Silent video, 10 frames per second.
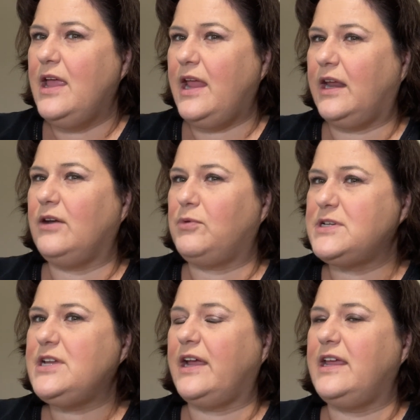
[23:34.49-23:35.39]
And we're
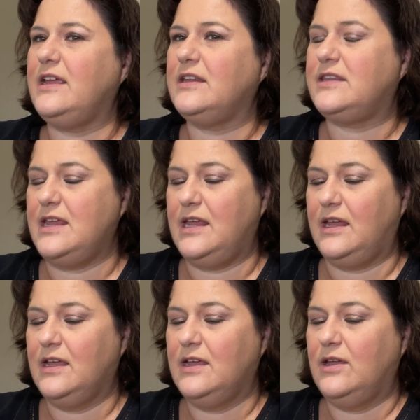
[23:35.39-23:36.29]
talking the
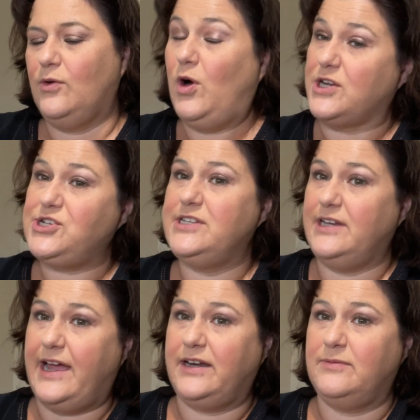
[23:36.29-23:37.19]
Washington
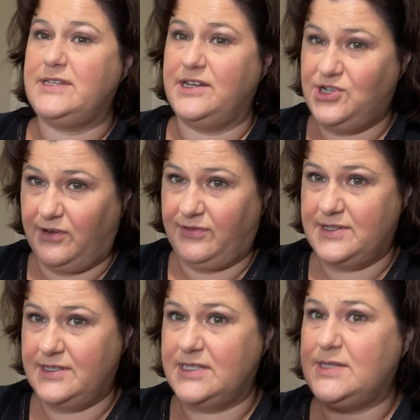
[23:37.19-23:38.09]
Adams and
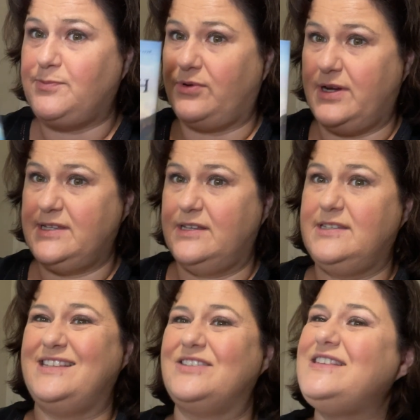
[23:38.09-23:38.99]
Jefferson's
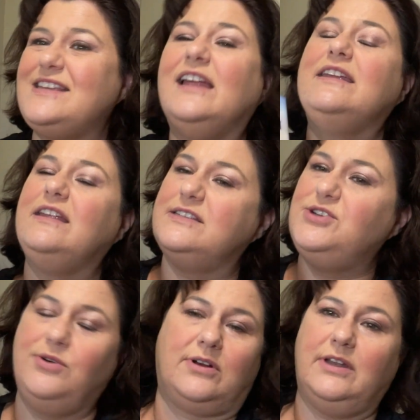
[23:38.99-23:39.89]
presidency. So that's a little
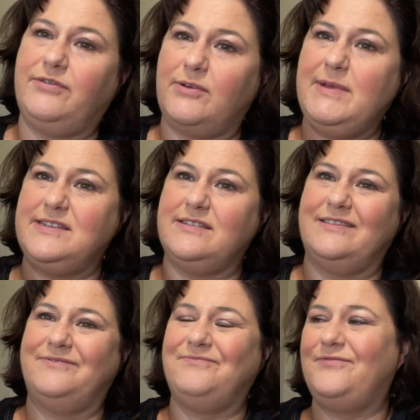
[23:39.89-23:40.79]
too early for me
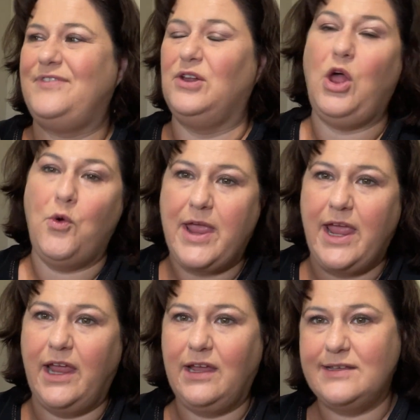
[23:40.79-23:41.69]
to feel
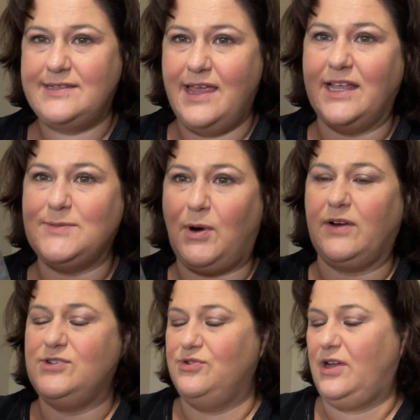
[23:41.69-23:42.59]
okay saying it's part of
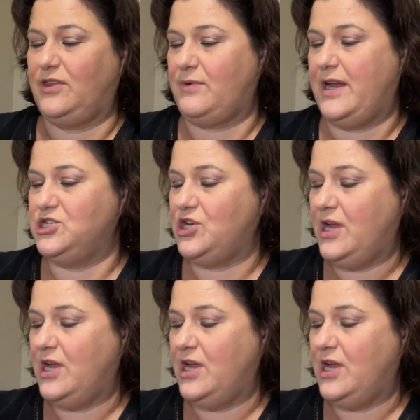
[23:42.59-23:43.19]
June on the range.